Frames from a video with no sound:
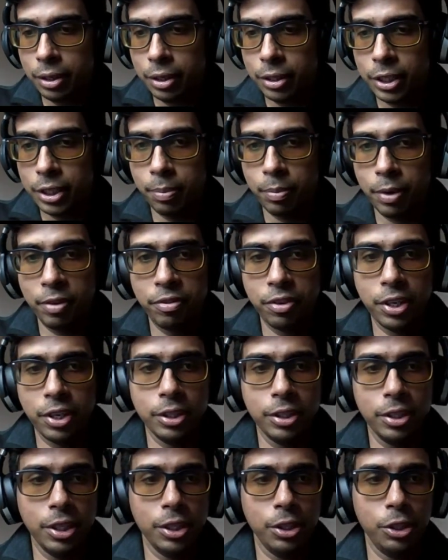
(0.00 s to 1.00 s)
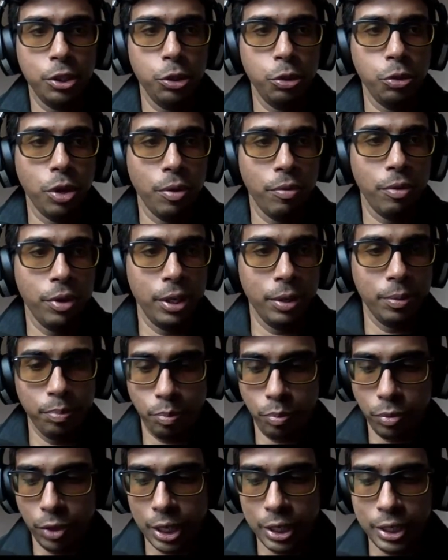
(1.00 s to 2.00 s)
some references to our
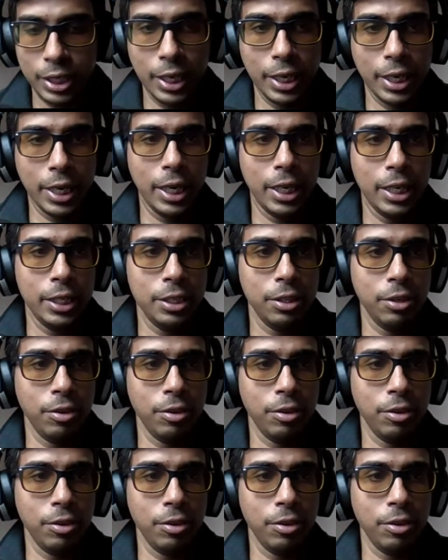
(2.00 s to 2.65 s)
SDKs